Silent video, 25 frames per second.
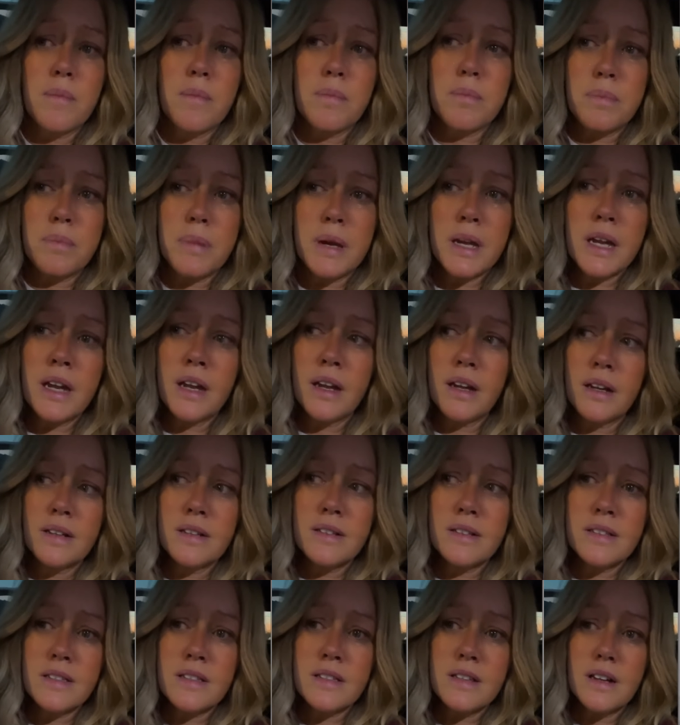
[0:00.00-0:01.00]

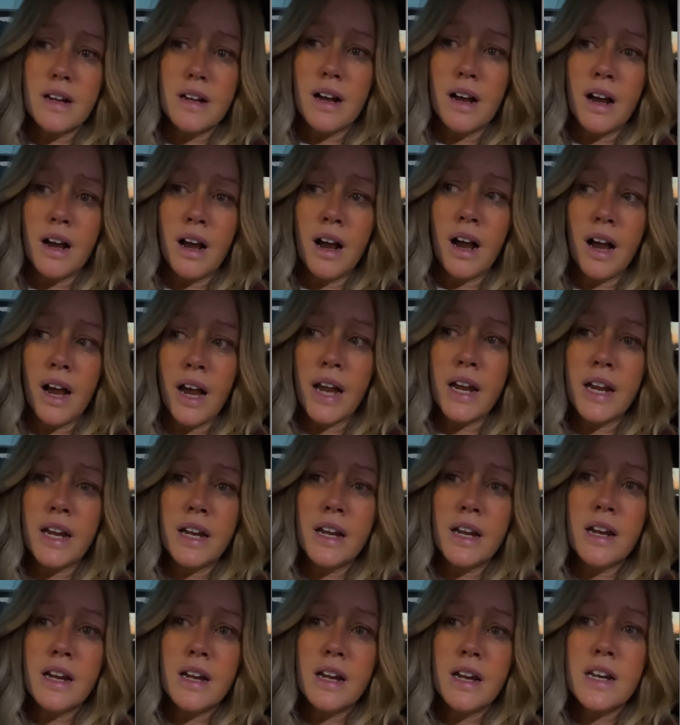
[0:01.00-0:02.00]
because I
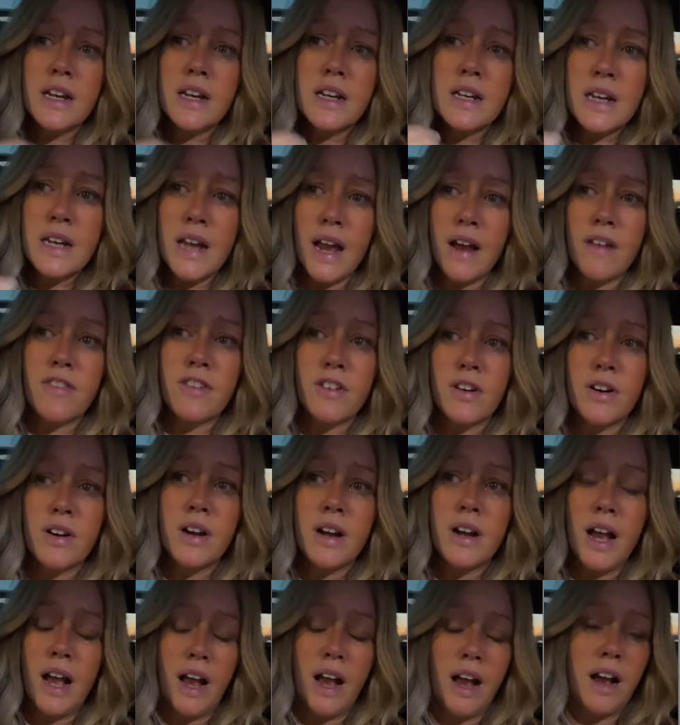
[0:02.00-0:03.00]
never
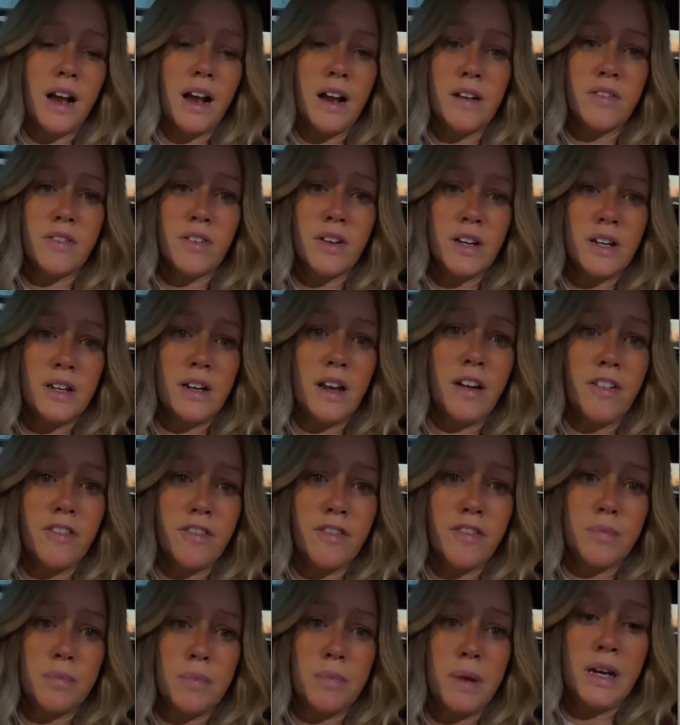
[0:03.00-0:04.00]
have enough
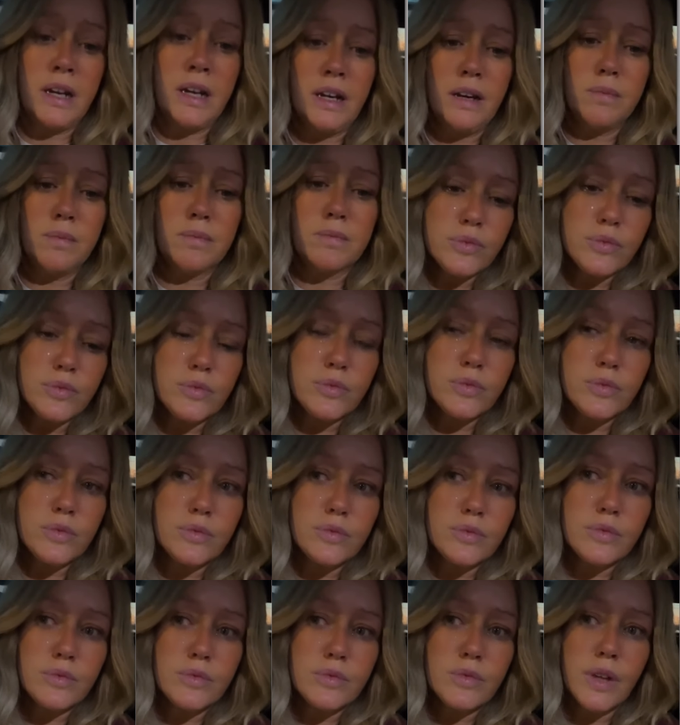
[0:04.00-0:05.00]
money.
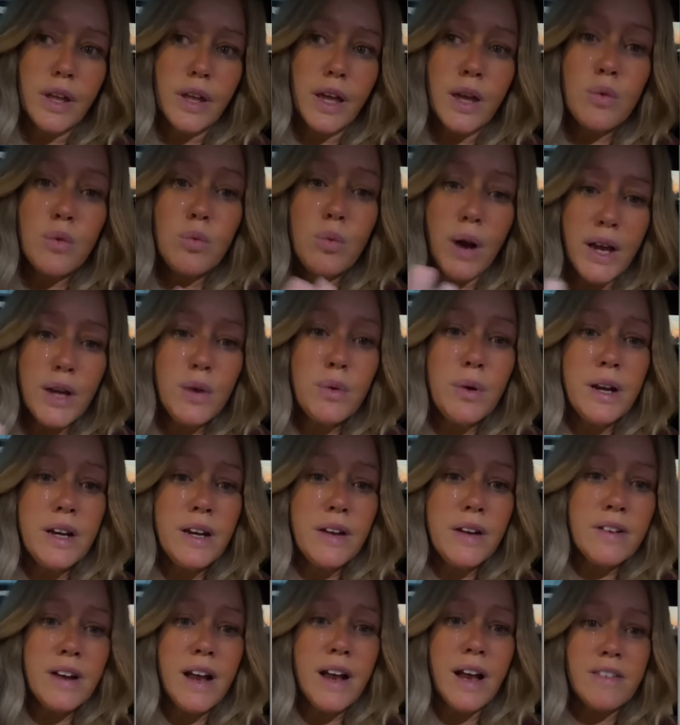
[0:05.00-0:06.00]
And why do I never
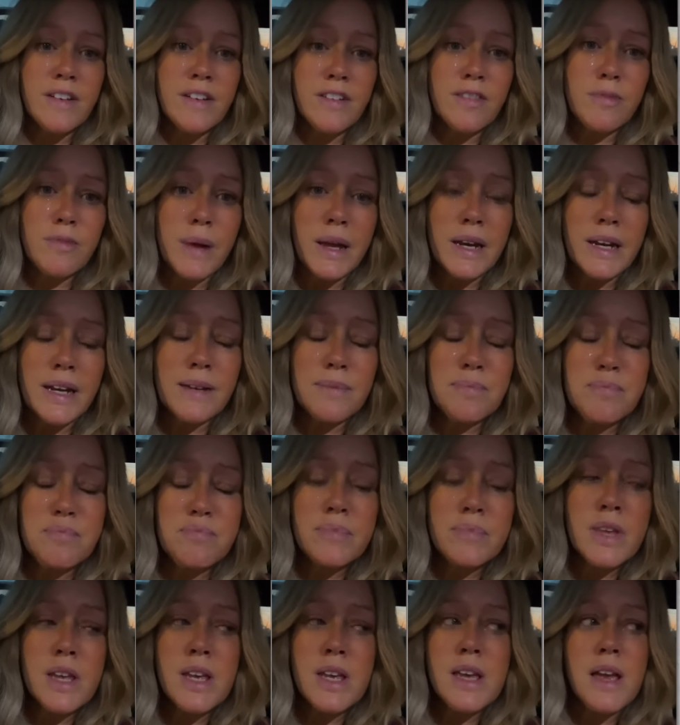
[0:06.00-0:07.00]
have enough money?
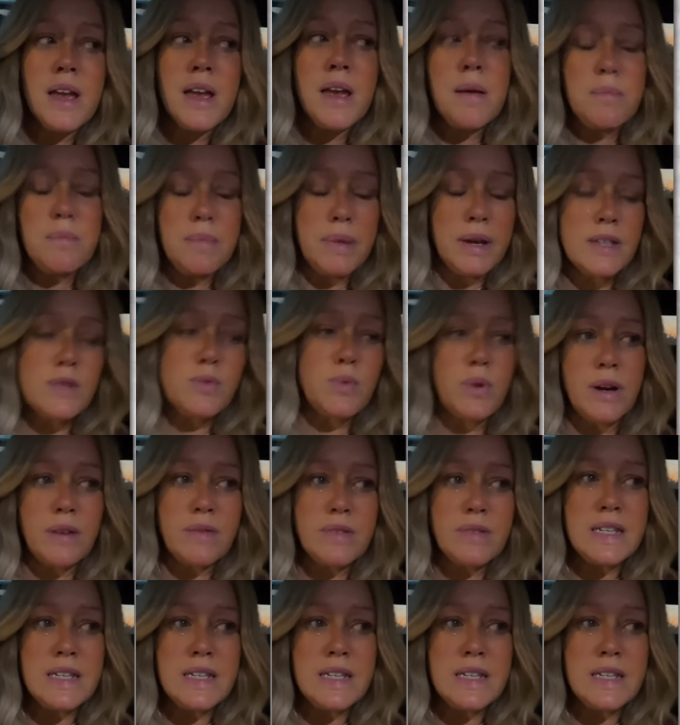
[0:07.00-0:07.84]
Because when I was a